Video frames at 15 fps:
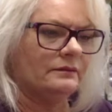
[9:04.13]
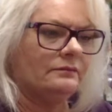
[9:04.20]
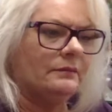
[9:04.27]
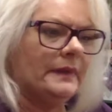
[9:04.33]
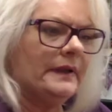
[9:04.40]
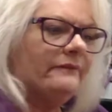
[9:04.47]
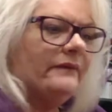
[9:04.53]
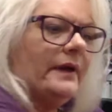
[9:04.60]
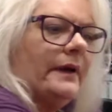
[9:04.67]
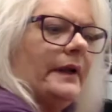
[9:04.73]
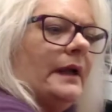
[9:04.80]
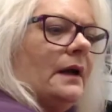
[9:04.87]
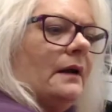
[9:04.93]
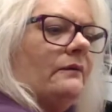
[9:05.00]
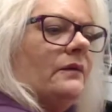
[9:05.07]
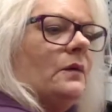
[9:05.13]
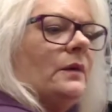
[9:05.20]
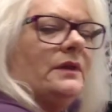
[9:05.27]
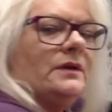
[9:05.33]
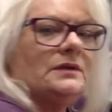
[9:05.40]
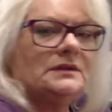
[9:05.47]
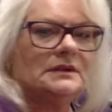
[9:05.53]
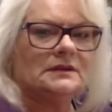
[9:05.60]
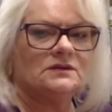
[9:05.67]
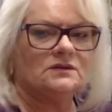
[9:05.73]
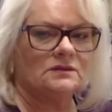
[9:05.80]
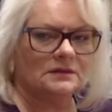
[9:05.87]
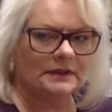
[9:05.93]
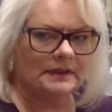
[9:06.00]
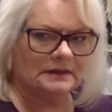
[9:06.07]
Be very careful with your
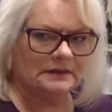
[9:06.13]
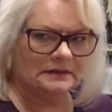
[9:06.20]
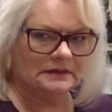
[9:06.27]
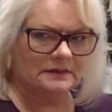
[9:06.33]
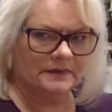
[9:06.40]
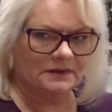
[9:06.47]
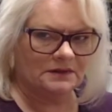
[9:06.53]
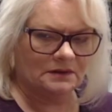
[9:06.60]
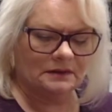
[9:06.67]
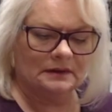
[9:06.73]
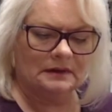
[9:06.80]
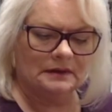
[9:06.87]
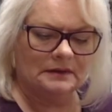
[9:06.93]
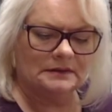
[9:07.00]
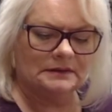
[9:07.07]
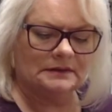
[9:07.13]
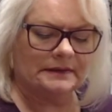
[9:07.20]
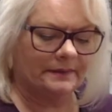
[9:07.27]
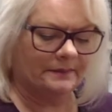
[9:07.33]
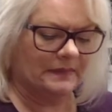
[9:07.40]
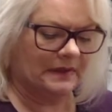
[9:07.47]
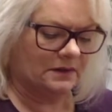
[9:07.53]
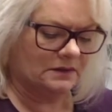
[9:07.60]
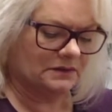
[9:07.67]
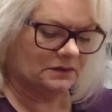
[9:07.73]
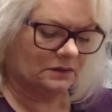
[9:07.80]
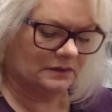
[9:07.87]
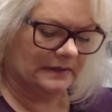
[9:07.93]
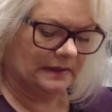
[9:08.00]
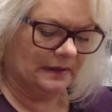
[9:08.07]
stencils, ladies, especially these types that are so
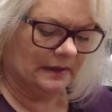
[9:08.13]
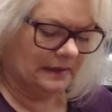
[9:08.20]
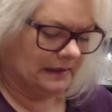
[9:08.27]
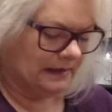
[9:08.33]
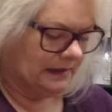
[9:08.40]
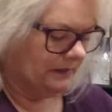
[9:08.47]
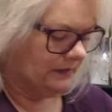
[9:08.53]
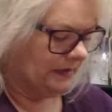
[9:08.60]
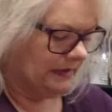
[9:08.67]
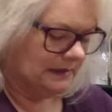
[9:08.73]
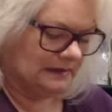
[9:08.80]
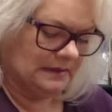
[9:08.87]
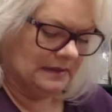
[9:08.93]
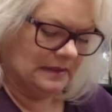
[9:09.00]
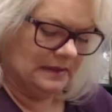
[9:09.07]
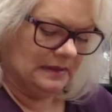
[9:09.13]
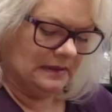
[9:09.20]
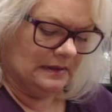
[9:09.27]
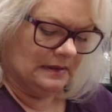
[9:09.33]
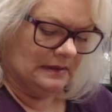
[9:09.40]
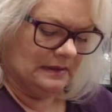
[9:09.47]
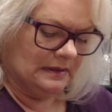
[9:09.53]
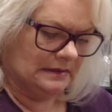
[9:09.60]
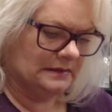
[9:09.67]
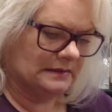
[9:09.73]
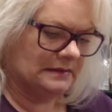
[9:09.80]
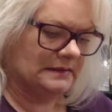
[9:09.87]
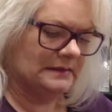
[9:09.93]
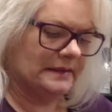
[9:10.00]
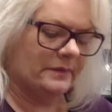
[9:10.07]
delicate anyways. This is a
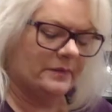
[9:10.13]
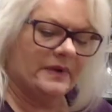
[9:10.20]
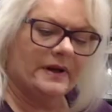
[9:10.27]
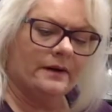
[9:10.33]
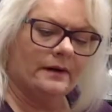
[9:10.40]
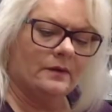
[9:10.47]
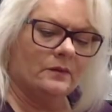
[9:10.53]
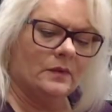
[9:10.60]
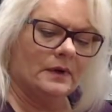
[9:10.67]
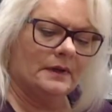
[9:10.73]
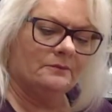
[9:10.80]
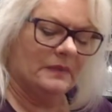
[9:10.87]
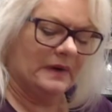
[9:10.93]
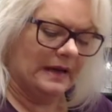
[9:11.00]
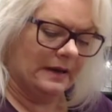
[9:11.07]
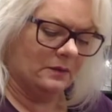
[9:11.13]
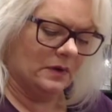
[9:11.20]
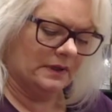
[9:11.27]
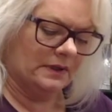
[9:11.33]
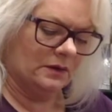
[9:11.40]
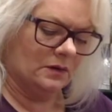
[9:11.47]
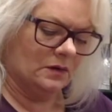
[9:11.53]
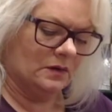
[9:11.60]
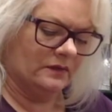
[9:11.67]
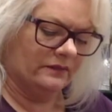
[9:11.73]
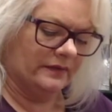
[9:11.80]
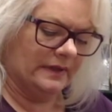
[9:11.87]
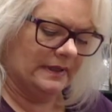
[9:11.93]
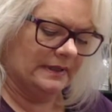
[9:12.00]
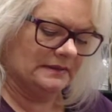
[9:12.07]
Stamperia one. But I wanted to go over
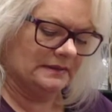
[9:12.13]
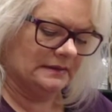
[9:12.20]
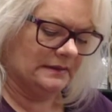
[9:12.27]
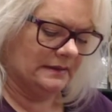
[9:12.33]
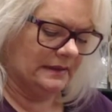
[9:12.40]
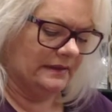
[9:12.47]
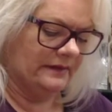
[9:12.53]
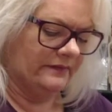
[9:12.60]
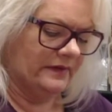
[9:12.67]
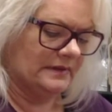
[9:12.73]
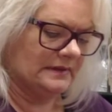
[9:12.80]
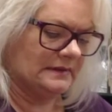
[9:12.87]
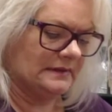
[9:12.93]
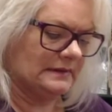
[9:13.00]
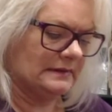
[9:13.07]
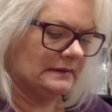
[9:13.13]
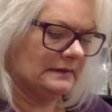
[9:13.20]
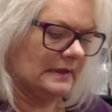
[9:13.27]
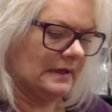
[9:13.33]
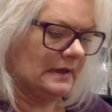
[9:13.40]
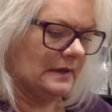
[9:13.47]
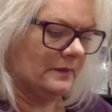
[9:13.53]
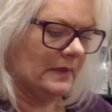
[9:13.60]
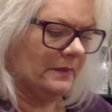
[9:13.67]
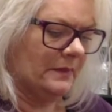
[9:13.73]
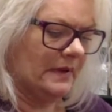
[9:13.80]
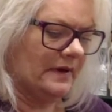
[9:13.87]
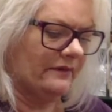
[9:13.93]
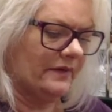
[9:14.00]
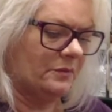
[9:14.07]
this to give us a bit
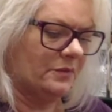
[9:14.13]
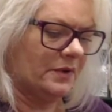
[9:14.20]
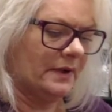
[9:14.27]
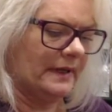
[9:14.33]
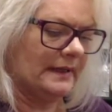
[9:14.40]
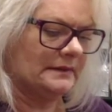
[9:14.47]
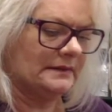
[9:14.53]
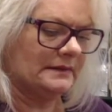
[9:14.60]
of a print.